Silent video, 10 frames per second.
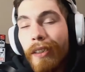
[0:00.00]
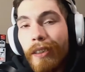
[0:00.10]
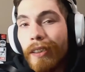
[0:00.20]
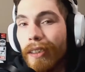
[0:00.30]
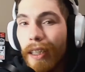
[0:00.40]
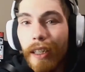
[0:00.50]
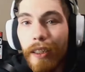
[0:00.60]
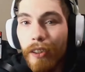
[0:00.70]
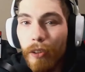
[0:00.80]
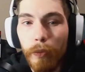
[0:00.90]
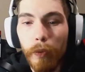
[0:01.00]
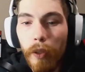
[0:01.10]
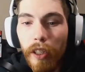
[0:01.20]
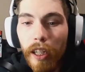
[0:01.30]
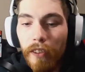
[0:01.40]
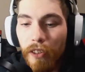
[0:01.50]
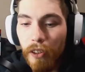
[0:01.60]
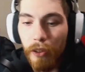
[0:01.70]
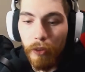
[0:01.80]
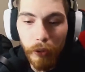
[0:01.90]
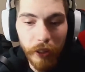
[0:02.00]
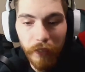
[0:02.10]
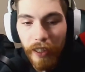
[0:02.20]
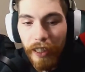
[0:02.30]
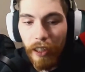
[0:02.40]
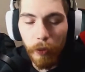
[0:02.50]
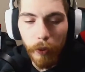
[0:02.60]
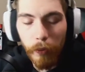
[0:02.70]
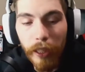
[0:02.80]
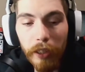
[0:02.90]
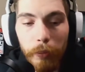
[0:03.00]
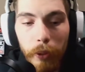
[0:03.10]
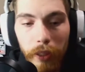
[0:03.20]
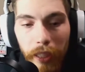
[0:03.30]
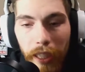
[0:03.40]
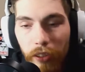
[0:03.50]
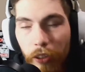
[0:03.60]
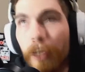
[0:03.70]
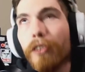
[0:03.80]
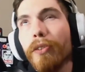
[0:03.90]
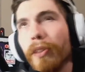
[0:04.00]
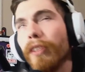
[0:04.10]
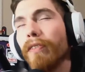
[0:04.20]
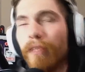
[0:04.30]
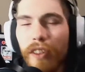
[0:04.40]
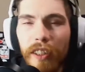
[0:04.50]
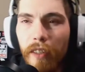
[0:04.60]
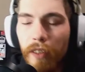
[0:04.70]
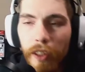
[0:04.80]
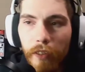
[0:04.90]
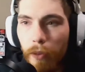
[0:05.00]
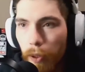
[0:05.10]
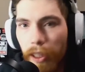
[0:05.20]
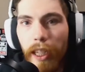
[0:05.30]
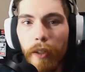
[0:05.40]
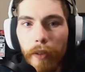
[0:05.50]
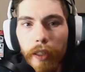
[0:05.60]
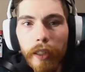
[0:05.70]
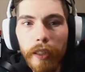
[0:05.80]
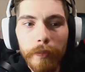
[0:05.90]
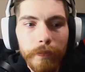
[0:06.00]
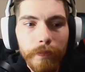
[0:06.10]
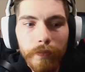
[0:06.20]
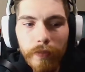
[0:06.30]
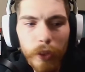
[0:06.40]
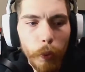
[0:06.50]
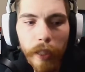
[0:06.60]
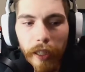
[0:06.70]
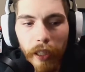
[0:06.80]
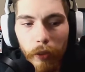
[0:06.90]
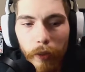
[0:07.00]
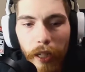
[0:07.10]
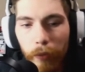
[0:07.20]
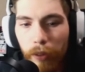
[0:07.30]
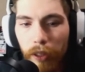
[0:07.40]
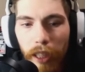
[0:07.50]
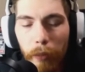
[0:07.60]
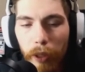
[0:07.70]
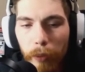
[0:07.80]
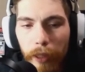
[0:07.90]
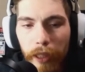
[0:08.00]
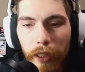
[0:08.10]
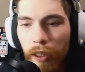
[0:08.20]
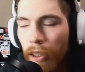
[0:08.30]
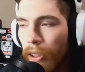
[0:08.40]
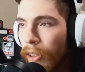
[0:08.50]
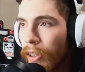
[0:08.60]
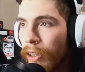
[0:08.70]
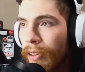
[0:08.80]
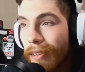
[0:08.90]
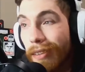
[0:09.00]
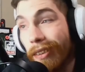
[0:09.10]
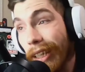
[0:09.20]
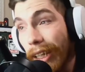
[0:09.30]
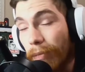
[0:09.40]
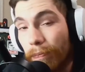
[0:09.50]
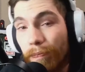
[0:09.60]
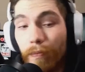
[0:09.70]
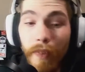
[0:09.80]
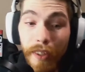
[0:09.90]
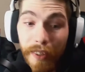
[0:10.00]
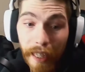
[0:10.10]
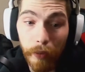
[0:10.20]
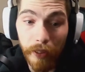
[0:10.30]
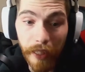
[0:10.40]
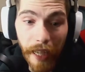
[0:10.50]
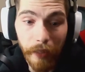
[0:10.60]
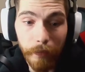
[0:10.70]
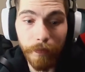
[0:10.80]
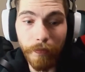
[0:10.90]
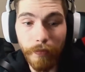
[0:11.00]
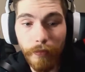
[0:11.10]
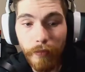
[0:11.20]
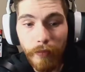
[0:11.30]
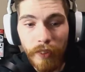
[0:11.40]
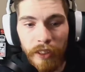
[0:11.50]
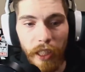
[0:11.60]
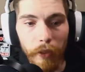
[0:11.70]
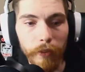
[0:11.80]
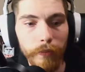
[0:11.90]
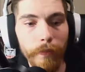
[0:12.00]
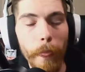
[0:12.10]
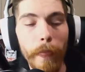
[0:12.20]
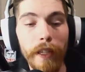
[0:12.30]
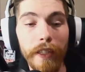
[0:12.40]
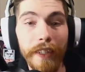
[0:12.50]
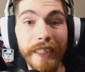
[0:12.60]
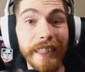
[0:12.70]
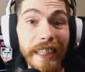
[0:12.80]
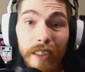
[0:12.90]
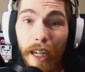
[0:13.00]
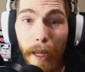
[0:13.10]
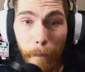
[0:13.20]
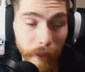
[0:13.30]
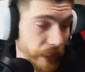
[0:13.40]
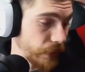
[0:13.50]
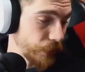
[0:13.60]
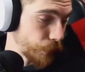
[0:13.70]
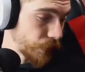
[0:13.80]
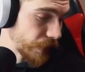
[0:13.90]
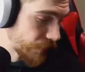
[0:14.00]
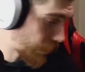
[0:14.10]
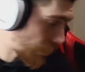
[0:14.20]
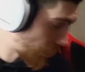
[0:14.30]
kind of just wrote it off. So $250 worth of rods broken last year, $270 if you want to count the $20 rod and reel combo I bought. So yeah, that was that. So the gear I plan to use this year,